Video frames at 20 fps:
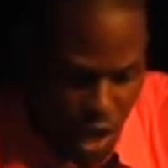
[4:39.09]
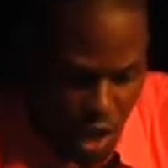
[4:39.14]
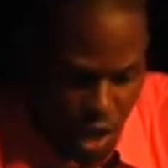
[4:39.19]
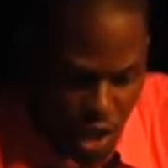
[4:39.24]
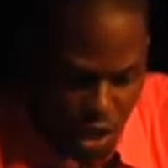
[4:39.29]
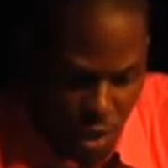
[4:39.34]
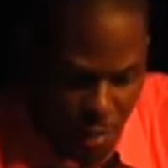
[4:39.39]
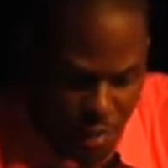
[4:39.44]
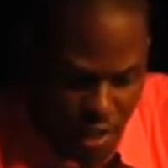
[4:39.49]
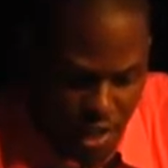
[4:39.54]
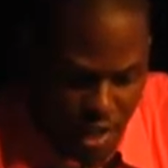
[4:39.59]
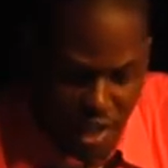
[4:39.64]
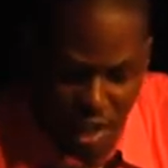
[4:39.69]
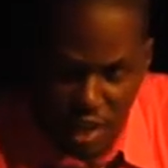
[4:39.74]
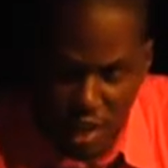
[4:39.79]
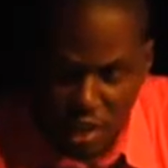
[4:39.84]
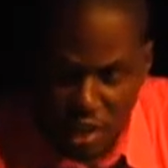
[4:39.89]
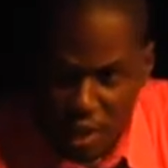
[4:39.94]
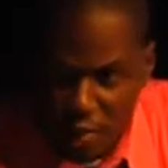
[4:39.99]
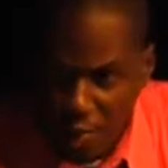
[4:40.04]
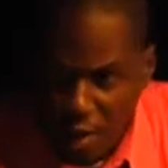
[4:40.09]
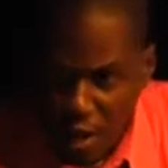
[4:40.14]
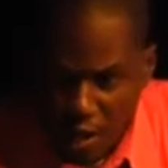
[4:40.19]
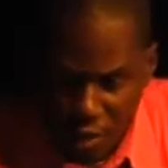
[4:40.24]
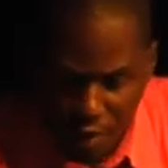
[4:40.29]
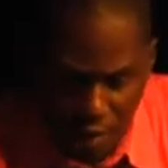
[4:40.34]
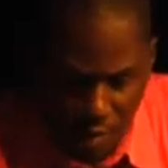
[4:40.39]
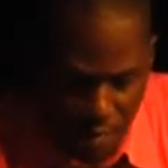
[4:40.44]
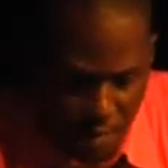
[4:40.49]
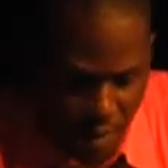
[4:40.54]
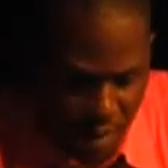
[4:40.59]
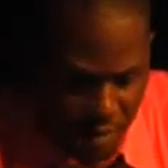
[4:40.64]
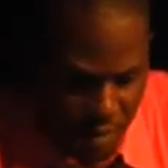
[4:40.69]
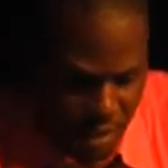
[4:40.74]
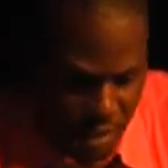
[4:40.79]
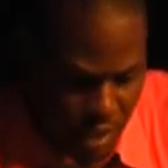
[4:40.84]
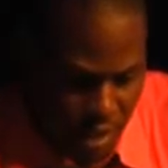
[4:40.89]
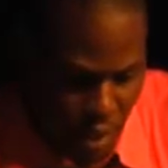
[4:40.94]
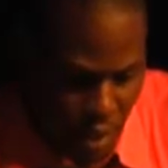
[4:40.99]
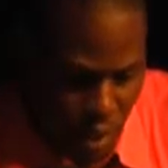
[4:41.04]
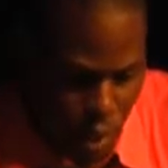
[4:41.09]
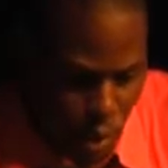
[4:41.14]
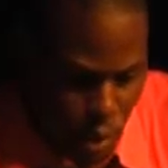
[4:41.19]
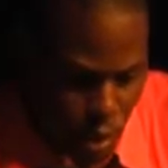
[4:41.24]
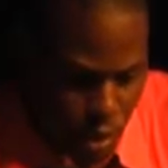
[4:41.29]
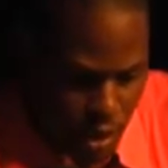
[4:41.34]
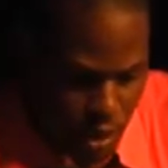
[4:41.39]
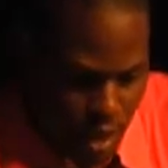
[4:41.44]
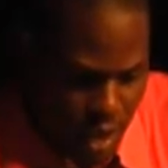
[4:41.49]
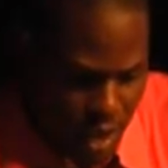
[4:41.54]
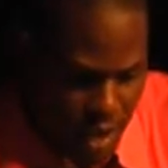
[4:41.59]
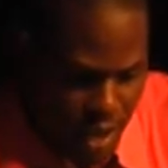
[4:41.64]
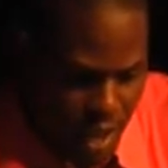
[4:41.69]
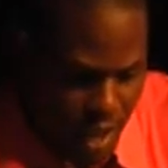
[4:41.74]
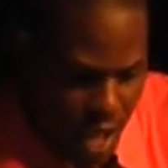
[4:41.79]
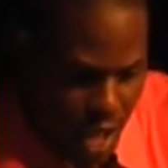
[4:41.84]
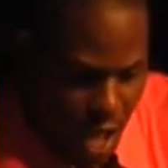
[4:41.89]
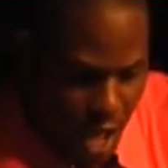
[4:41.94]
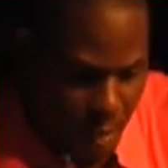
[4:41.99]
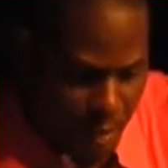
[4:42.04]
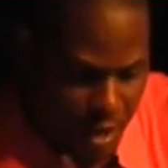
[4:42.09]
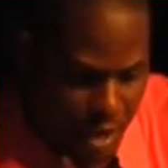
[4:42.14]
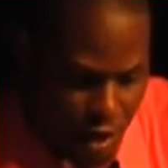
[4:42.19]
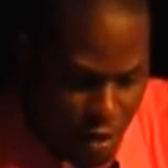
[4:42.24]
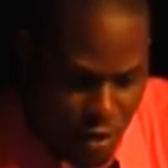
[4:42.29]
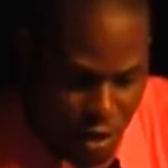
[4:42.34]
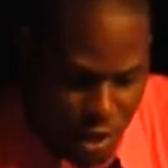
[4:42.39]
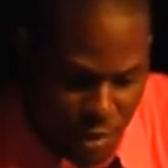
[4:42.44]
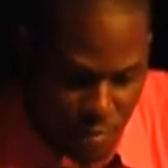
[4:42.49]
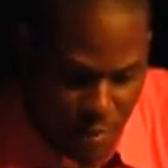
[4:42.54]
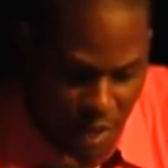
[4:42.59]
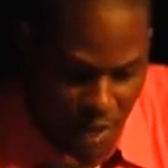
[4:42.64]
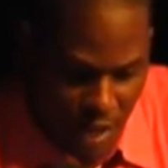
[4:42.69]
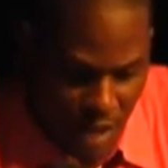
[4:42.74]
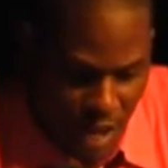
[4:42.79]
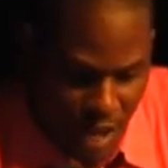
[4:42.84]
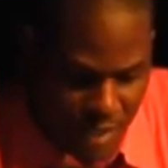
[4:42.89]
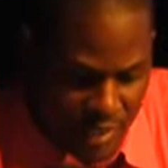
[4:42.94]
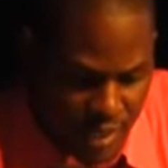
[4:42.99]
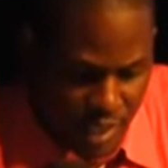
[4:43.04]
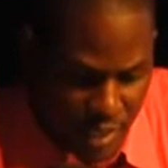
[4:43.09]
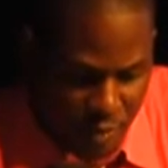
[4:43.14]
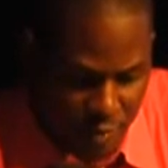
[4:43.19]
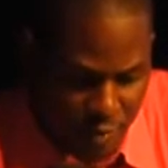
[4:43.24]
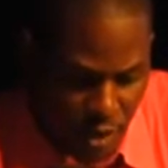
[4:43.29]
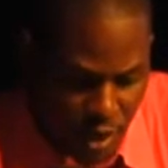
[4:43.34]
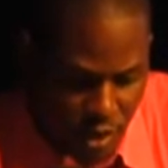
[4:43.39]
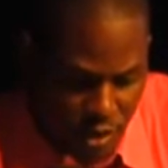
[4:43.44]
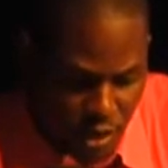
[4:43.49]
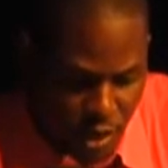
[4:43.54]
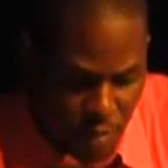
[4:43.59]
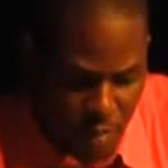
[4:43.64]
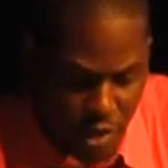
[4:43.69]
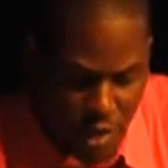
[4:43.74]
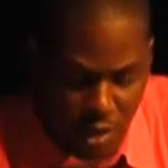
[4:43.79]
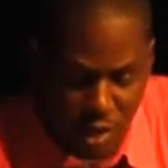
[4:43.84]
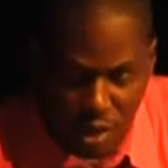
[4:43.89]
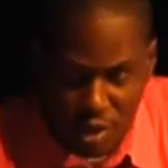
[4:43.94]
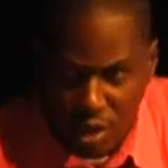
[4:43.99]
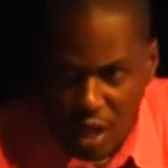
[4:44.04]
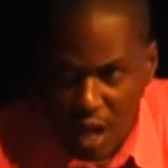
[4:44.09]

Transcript: Some of the non-financial benefits include the increased medical access for some of the